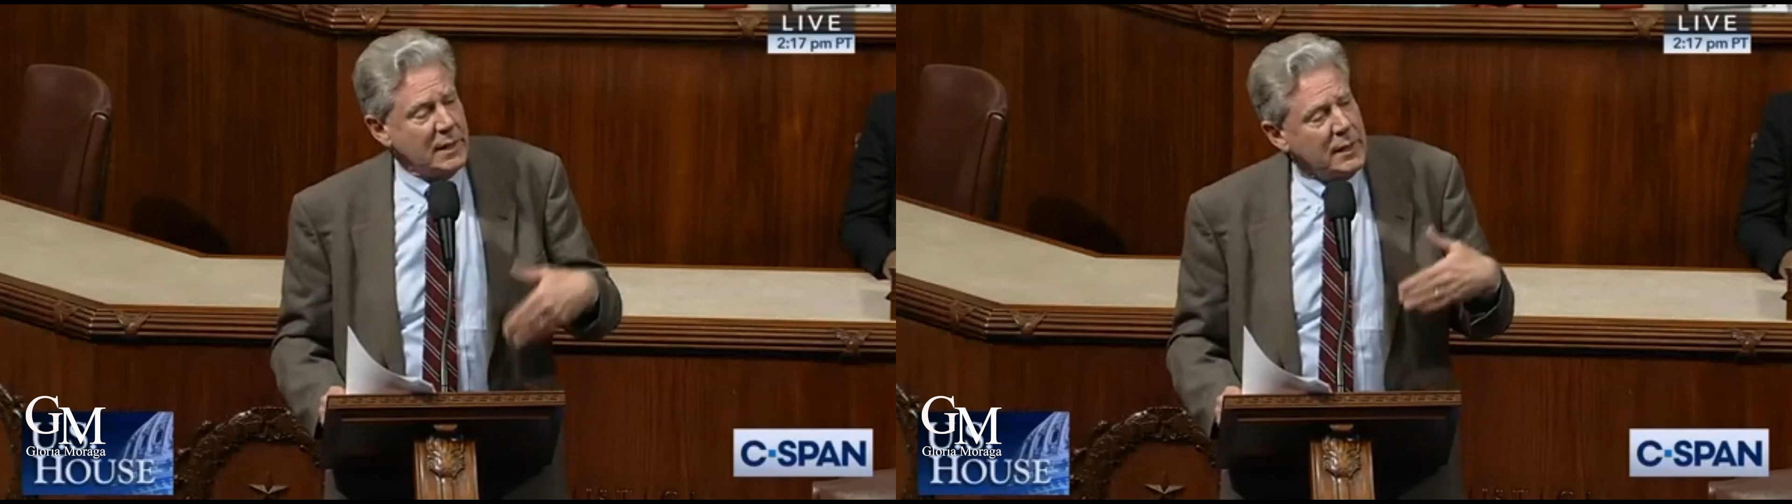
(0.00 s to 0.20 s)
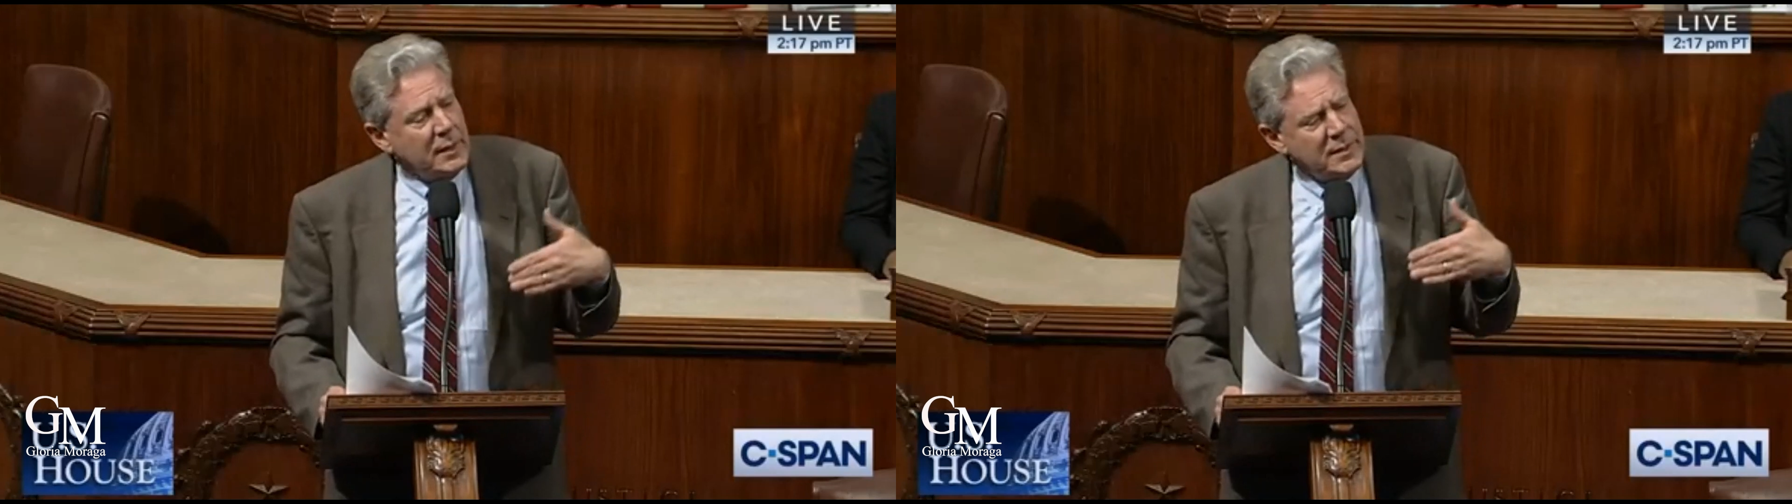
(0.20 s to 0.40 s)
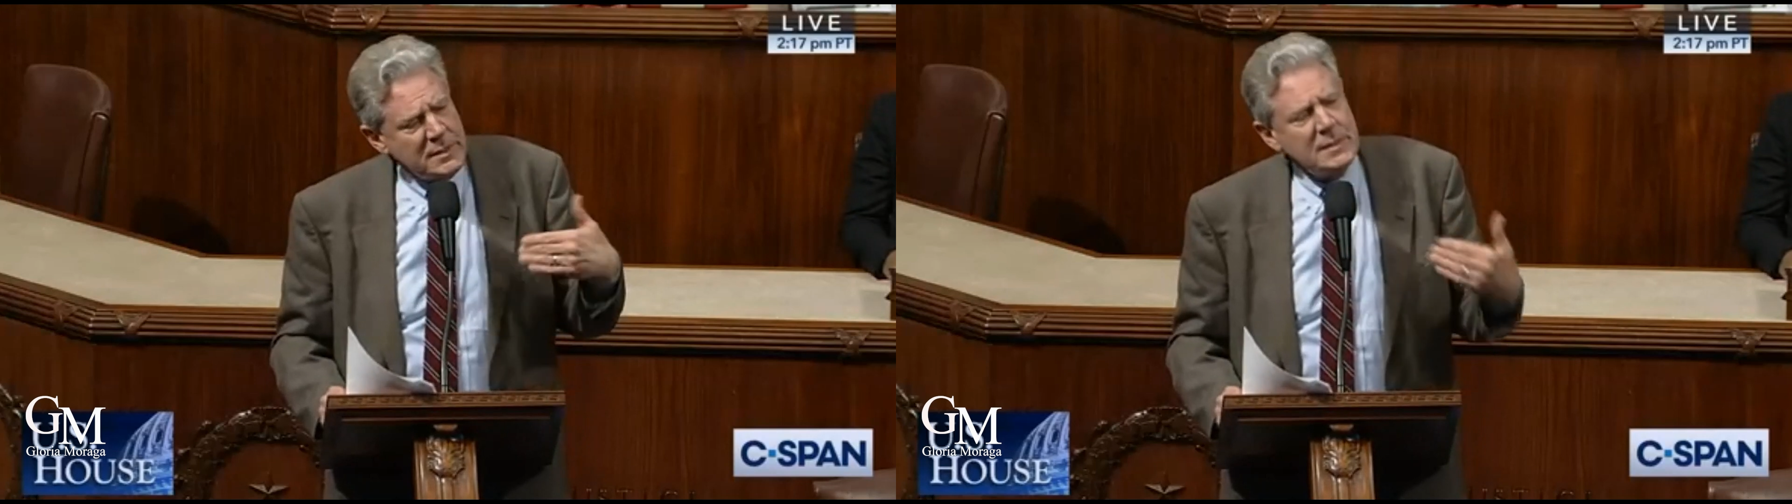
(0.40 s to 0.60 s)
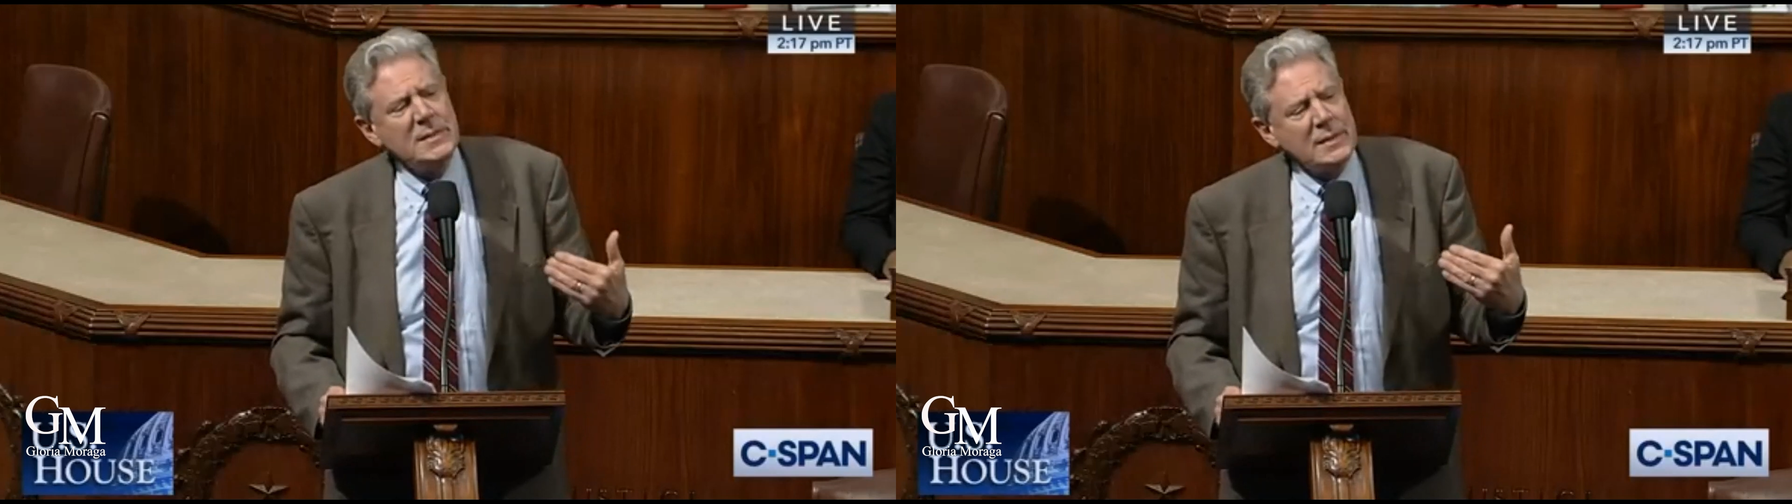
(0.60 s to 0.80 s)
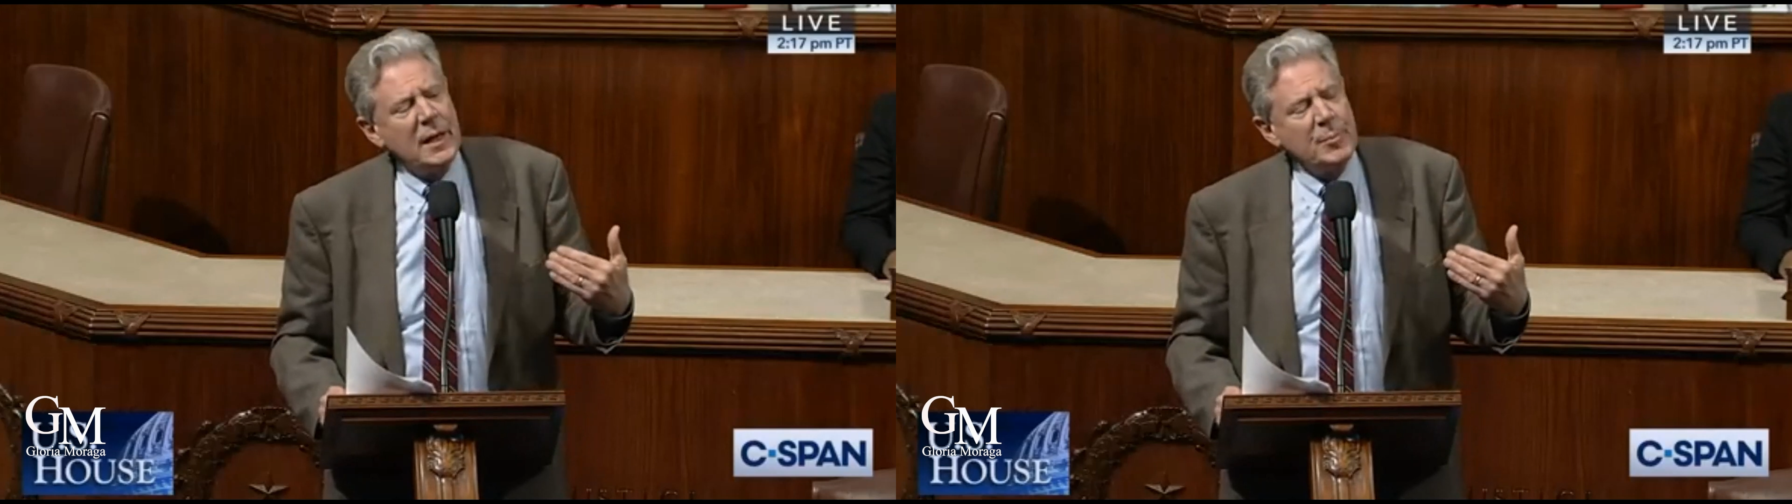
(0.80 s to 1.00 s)
This has
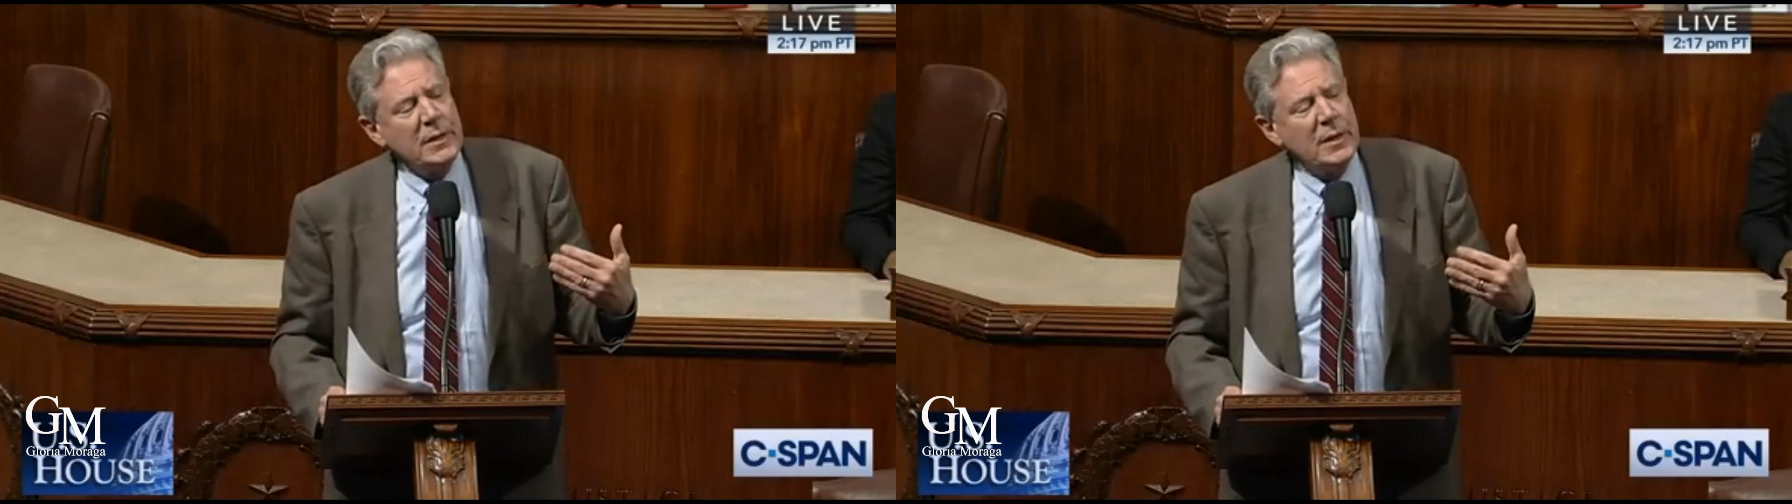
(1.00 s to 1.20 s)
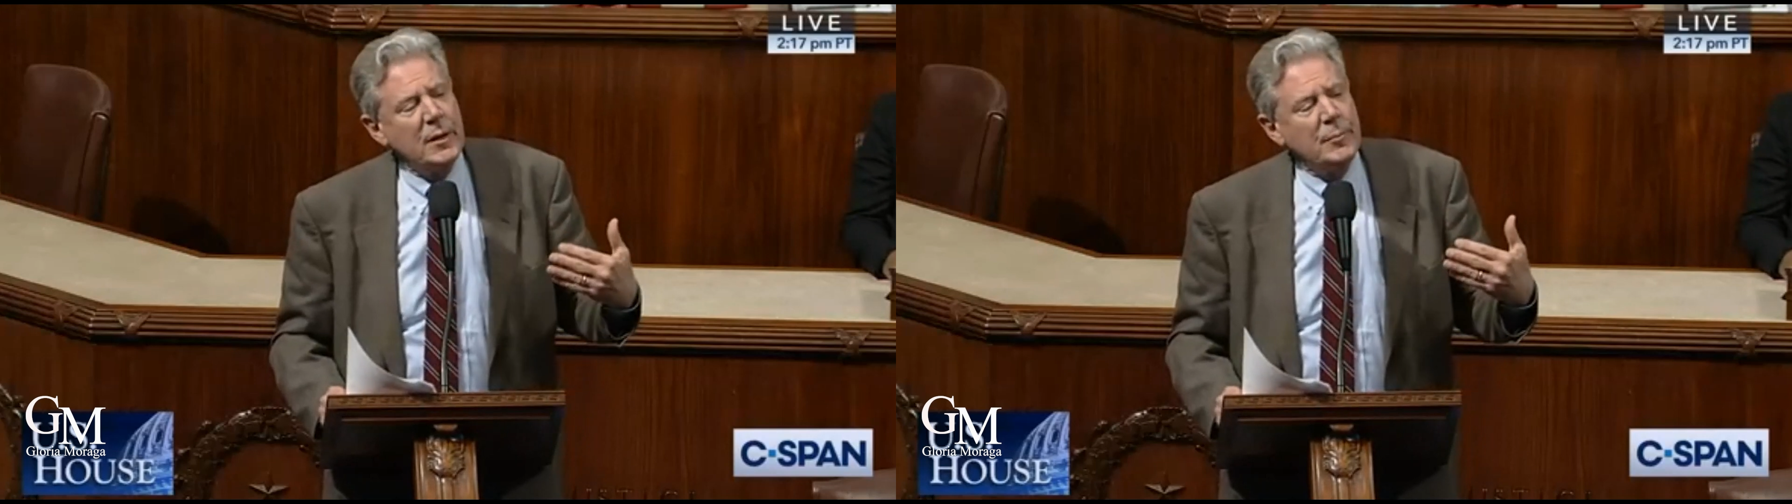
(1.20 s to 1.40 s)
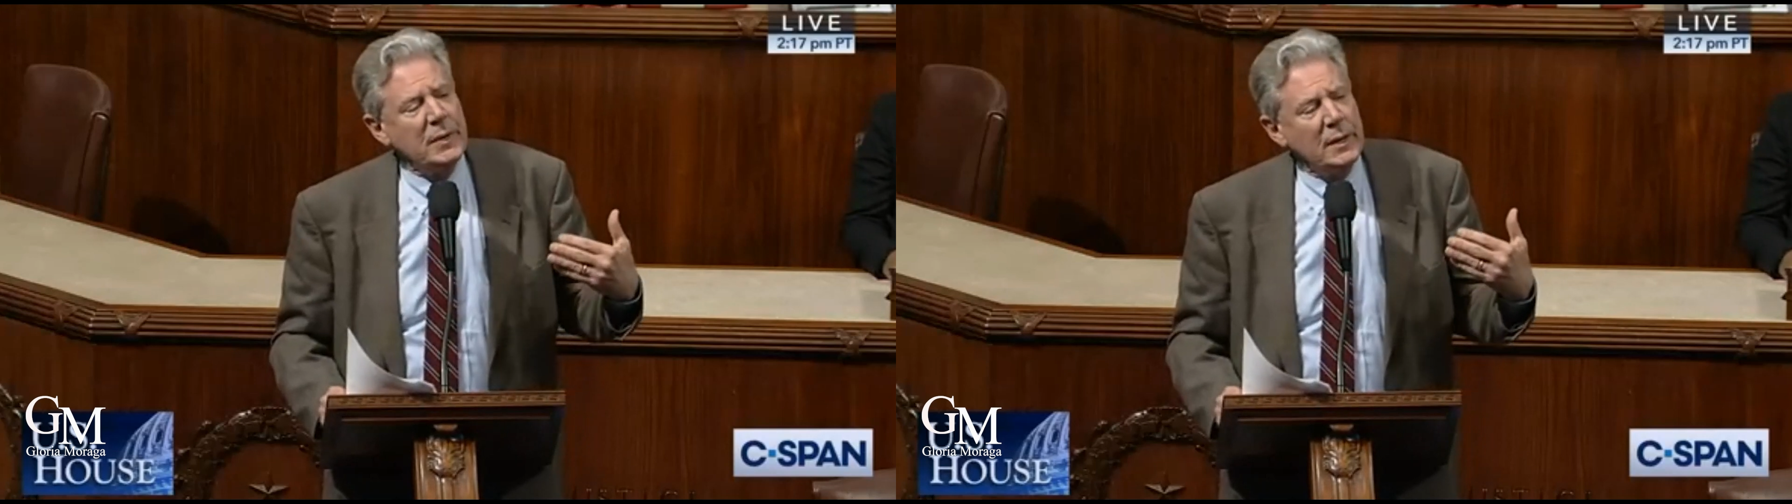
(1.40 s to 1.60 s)
now become